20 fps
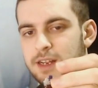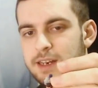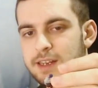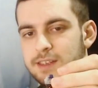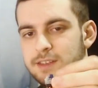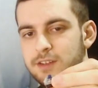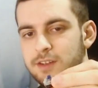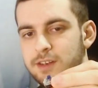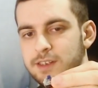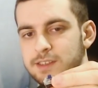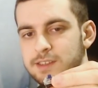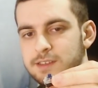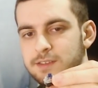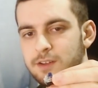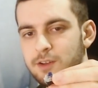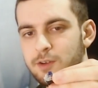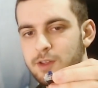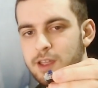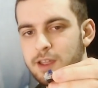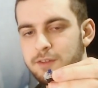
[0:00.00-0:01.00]
clitoris
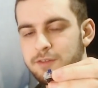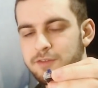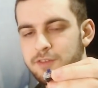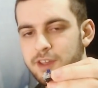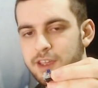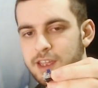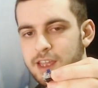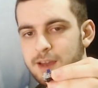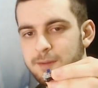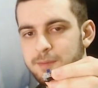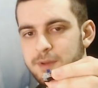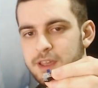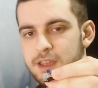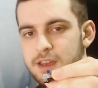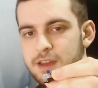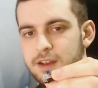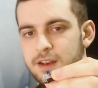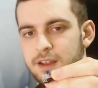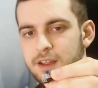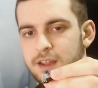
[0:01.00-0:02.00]
looking thing up
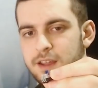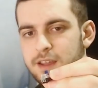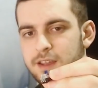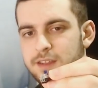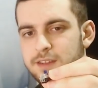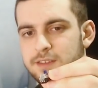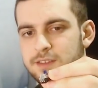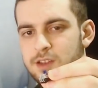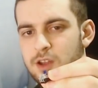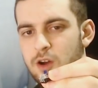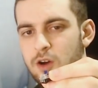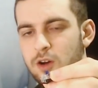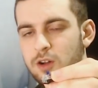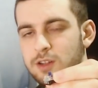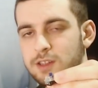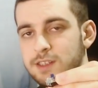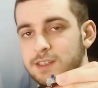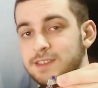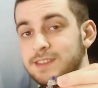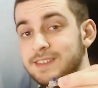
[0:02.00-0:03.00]
here is
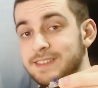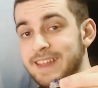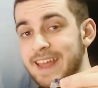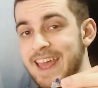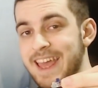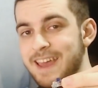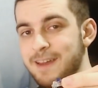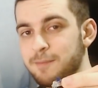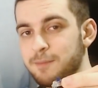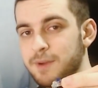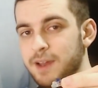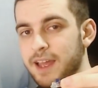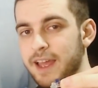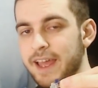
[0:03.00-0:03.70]
called stem,